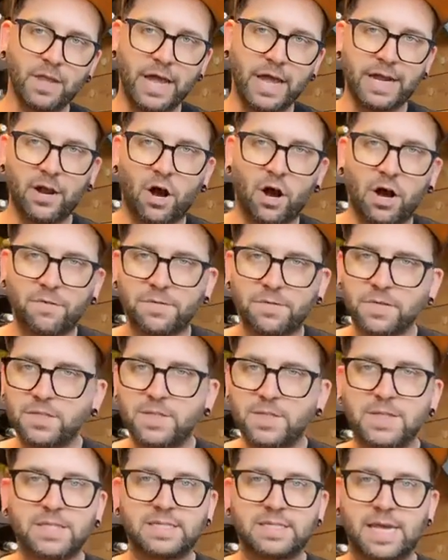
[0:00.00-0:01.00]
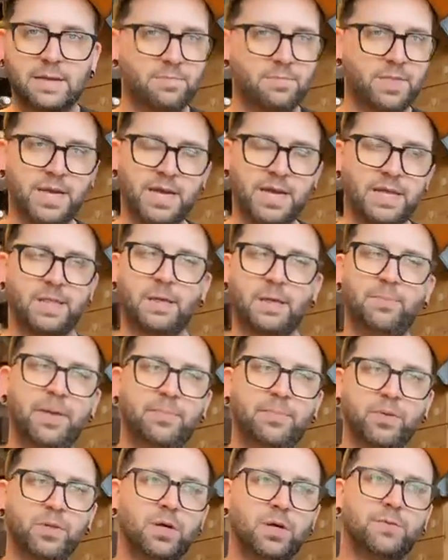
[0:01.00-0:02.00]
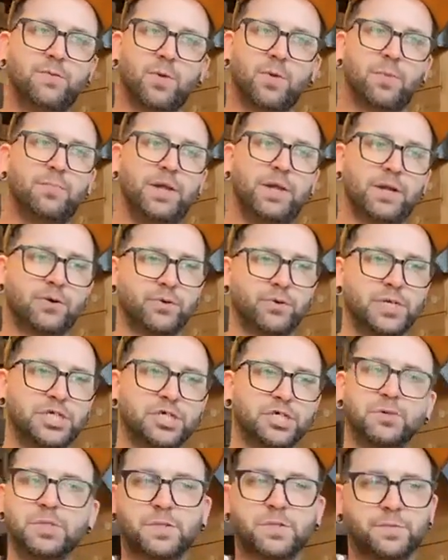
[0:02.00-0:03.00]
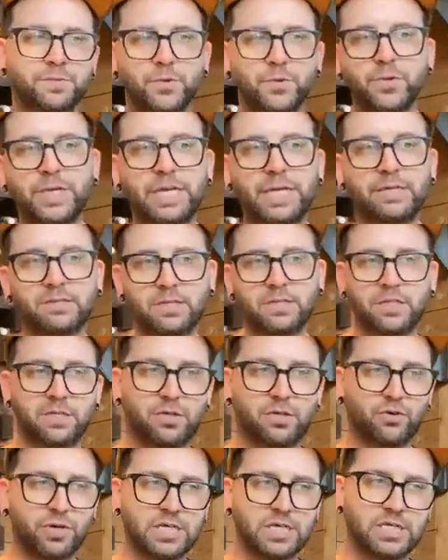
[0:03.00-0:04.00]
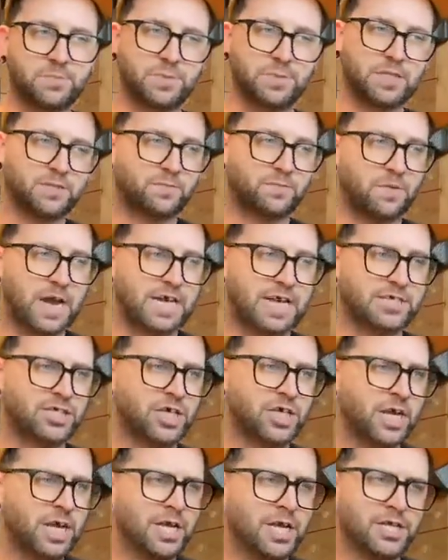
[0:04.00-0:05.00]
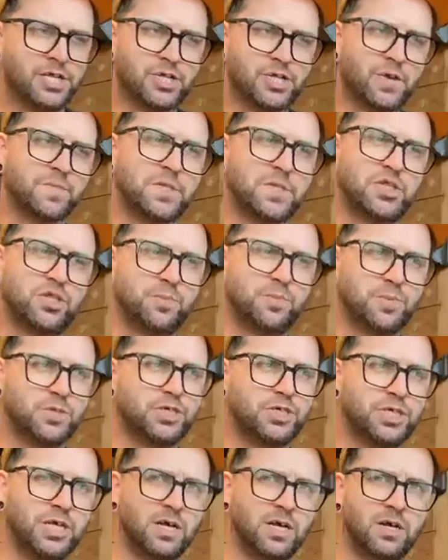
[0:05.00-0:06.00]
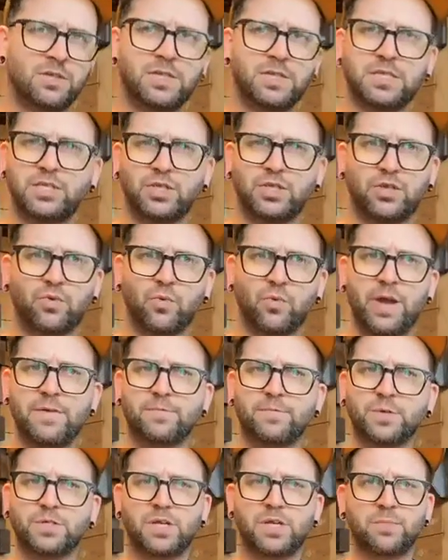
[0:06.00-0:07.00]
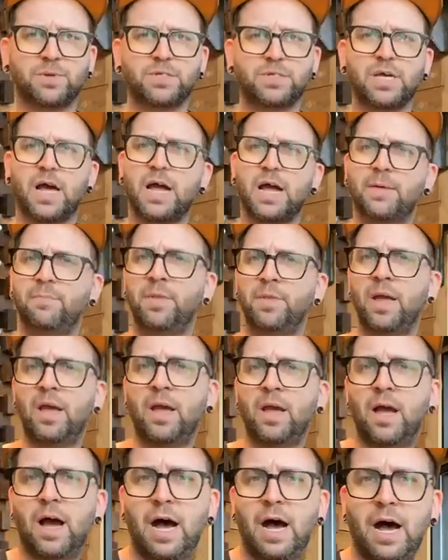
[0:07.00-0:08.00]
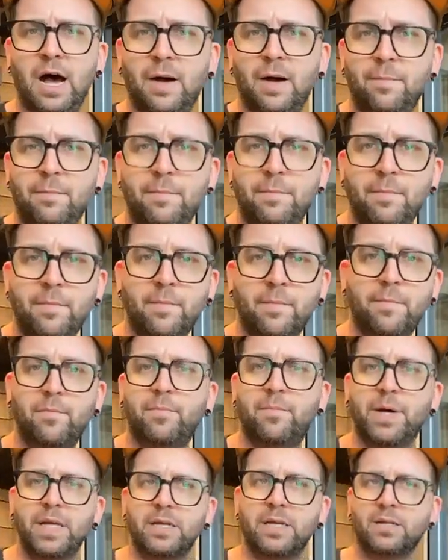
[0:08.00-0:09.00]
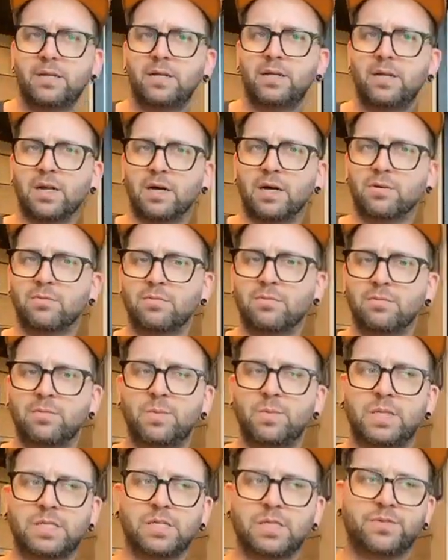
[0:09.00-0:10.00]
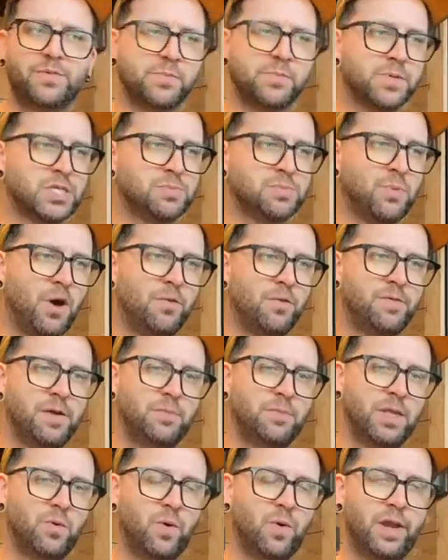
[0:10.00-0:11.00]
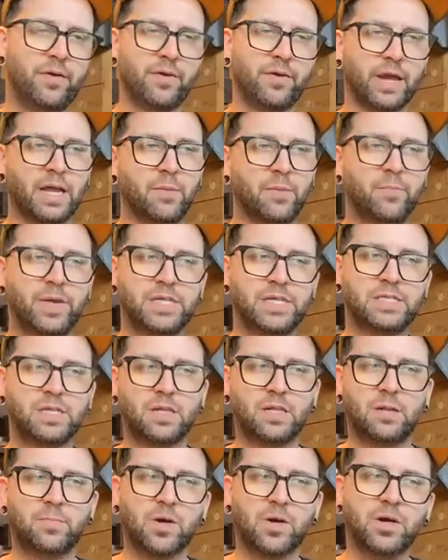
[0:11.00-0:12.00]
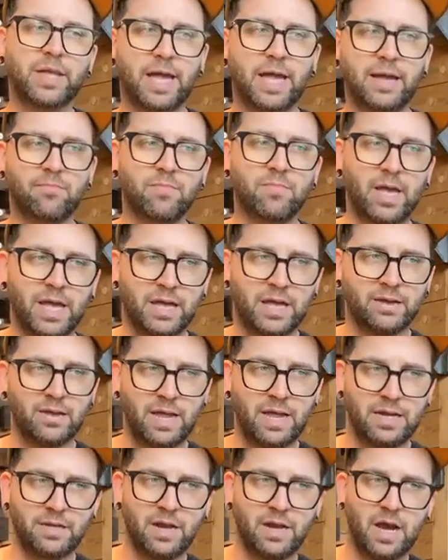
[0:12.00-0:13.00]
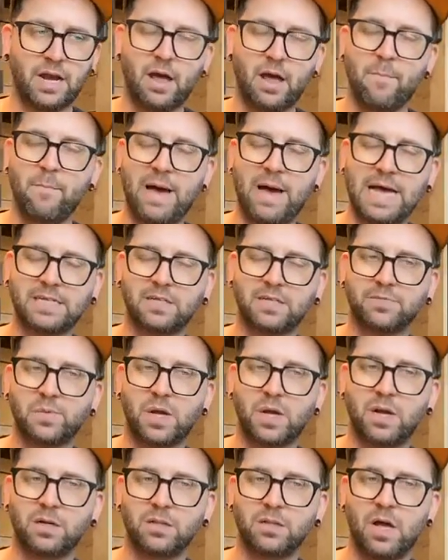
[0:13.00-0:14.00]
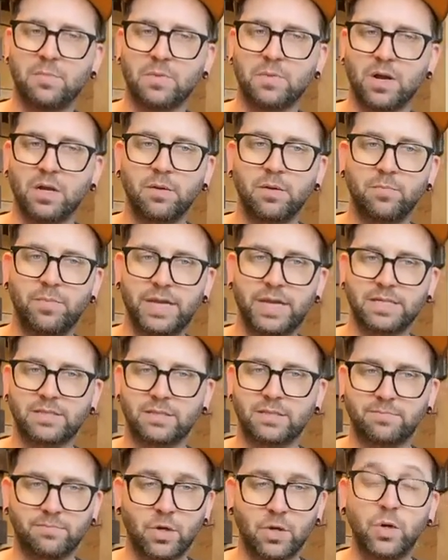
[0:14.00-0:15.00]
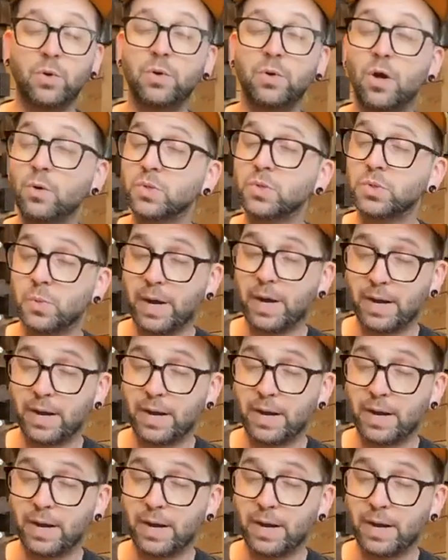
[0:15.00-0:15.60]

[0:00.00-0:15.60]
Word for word: and offers the same thing I think people look for in Pinot Grigio. It's fruity, it's crisp, it's fresh, serve it super chilled, it's great for summertime. Um, but, you know, this is from a small family winery based in Le Marche and, and not a massive conglomerate based who knows